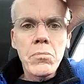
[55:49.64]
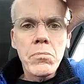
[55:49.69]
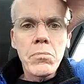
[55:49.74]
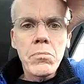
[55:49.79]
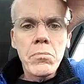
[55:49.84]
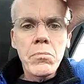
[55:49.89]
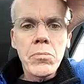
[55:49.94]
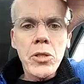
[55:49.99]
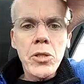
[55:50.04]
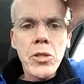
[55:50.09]

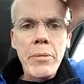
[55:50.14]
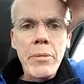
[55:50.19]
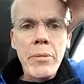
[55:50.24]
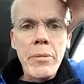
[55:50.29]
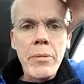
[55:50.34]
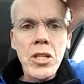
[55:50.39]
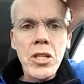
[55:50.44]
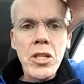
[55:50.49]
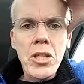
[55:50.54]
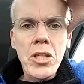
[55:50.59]
Climate
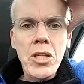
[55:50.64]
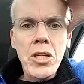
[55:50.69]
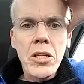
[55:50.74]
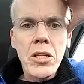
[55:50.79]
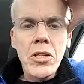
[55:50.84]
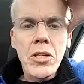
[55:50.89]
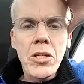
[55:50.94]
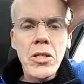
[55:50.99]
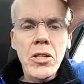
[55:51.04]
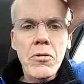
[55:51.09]
change is
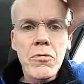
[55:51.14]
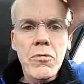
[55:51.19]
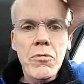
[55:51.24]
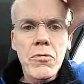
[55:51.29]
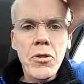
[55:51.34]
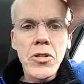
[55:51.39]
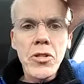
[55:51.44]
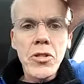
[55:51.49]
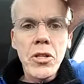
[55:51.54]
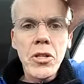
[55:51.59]
the
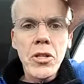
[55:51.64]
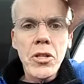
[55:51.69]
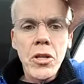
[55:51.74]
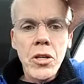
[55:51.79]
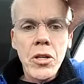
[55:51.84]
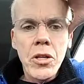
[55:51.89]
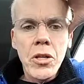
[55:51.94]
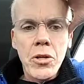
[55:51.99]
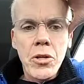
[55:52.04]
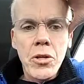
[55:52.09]
first
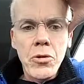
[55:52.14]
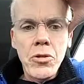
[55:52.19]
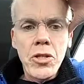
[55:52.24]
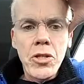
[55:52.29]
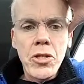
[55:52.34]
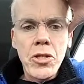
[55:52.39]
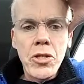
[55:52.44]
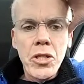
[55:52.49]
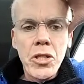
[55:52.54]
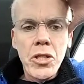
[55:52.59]
huge
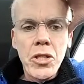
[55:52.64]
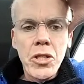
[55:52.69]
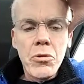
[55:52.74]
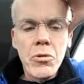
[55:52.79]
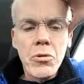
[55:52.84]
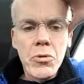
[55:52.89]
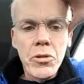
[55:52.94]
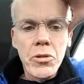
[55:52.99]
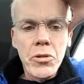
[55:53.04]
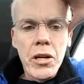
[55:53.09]
issue the
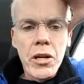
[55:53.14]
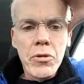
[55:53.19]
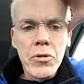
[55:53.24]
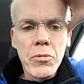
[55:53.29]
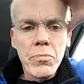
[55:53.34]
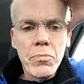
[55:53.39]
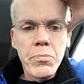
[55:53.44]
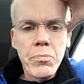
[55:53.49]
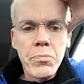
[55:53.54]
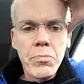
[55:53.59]
world ever
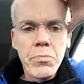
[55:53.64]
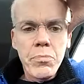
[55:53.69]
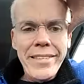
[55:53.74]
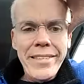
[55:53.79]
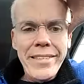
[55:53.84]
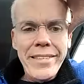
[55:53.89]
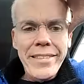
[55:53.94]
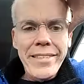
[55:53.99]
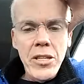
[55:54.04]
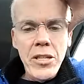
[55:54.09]
has
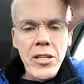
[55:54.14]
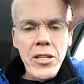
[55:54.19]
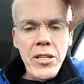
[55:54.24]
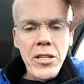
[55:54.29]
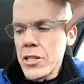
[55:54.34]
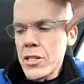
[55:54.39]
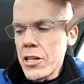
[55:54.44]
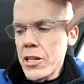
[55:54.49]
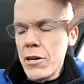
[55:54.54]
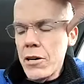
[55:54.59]
faced that's
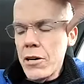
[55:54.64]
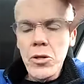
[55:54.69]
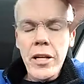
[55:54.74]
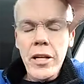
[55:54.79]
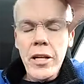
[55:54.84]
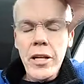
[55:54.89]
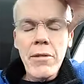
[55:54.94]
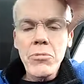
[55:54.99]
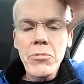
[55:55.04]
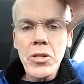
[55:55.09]
come with an
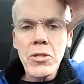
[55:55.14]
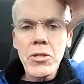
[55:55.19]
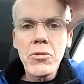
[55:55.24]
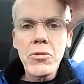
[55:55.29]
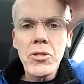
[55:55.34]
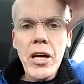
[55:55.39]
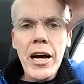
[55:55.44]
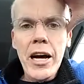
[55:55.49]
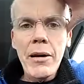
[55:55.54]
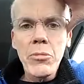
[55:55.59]
absolute
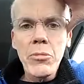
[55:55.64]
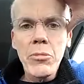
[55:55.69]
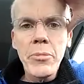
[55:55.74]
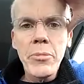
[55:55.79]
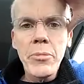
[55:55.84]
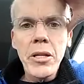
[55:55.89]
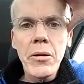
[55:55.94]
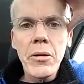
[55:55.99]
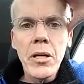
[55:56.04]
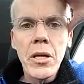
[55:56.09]
time
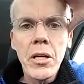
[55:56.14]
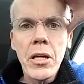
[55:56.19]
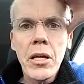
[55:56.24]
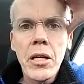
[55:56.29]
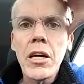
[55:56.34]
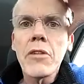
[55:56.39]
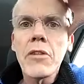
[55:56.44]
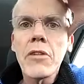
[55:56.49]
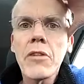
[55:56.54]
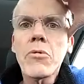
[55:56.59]
limit,
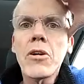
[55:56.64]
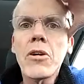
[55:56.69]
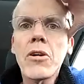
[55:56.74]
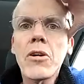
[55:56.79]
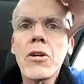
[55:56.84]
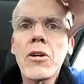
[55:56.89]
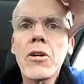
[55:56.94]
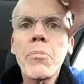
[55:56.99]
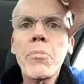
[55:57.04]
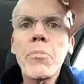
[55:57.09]
and we're up
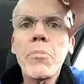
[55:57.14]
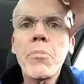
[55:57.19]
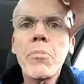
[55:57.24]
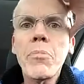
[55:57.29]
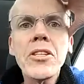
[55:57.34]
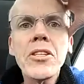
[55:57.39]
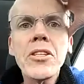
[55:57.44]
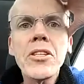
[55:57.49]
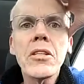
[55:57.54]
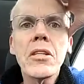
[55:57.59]
against it,
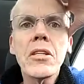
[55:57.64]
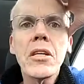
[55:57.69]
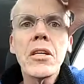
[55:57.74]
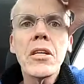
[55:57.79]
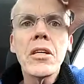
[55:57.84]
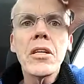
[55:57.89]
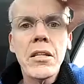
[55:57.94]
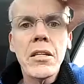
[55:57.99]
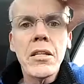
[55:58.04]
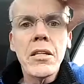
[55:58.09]

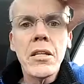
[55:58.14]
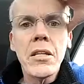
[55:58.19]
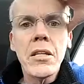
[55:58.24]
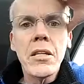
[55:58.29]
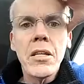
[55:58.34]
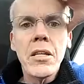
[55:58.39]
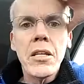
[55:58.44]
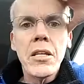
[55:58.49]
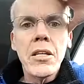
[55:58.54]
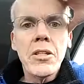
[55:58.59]
and
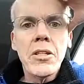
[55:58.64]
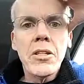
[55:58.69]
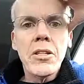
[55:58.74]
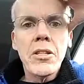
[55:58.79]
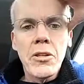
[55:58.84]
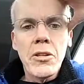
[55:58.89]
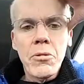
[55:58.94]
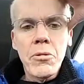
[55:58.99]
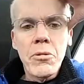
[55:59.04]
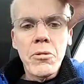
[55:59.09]
it's going
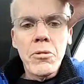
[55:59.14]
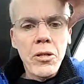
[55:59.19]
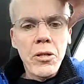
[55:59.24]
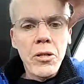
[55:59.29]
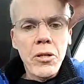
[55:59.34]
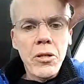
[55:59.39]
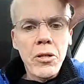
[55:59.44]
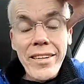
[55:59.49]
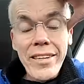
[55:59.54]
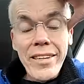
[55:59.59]
to be a lot
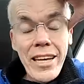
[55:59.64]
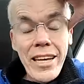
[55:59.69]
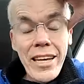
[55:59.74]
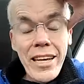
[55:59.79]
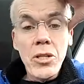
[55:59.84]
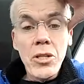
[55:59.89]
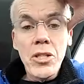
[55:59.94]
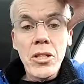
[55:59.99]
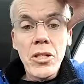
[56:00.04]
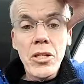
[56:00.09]
of
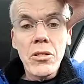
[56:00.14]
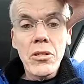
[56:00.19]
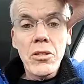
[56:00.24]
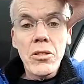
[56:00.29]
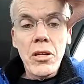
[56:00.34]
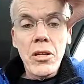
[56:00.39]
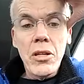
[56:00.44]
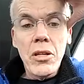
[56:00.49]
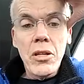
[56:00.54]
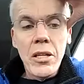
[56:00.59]
damage
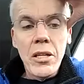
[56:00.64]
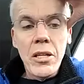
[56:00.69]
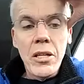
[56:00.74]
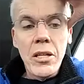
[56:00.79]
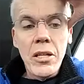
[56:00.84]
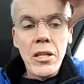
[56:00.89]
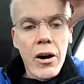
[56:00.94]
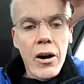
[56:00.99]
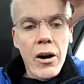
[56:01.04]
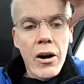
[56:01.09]
and
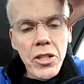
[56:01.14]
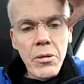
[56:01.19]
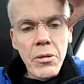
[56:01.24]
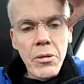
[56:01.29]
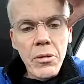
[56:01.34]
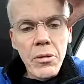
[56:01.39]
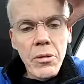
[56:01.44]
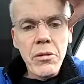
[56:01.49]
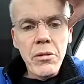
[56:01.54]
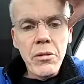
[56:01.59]
hardship
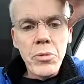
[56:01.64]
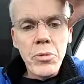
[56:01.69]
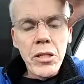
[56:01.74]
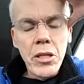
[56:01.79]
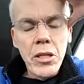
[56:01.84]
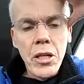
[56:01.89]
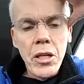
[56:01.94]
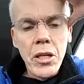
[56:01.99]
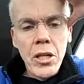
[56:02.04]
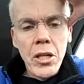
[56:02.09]
done, but
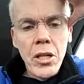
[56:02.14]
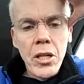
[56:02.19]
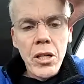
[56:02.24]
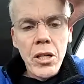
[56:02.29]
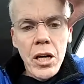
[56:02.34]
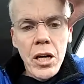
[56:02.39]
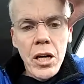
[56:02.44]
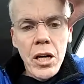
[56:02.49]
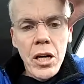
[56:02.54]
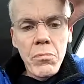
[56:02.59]

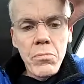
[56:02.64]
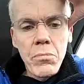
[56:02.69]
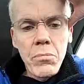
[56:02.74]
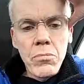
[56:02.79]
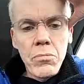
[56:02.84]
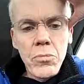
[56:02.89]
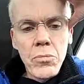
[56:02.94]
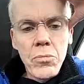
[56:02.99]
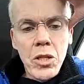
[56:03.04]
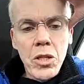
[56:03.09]

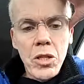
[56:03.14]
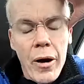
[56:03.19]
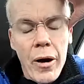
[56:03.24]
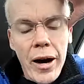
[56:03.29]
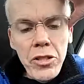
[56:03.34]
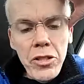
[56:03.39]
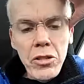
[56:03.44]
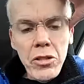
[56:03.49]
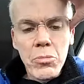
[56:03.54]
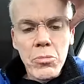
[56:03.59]
it's possible